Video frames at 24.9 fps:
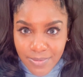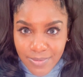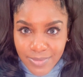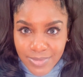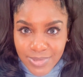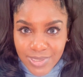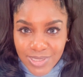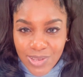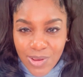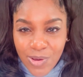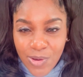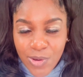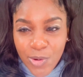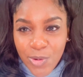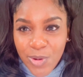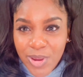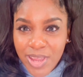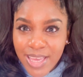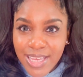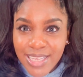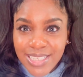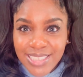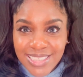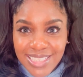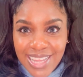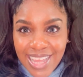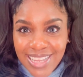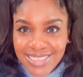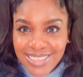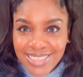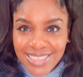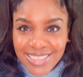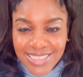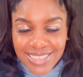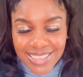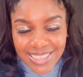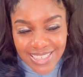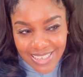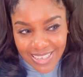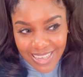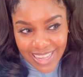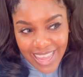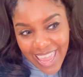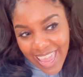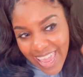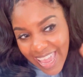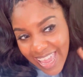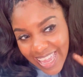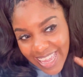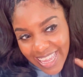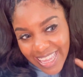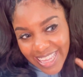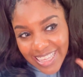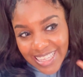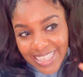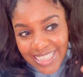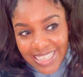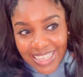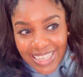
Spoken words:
So Korea is not just hey,